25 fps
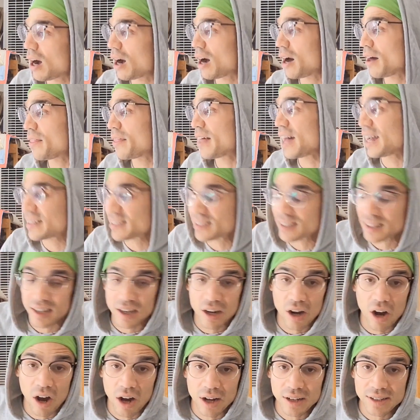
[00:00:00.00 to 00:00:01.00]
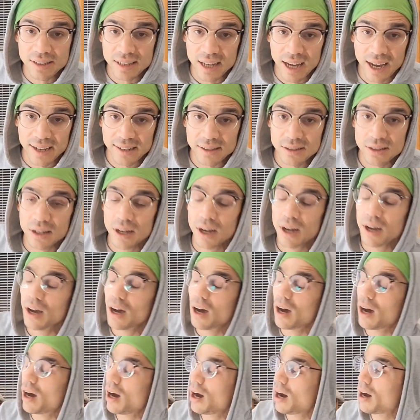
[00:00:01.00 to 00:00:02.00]
That's the context,
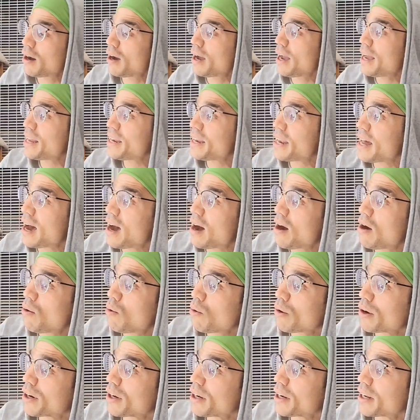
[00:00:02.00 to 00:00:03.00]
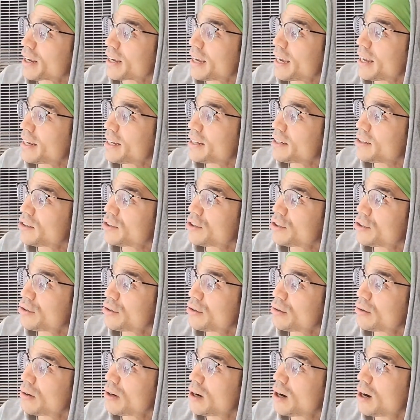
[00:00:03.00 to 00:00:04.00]
and now we're gonna get into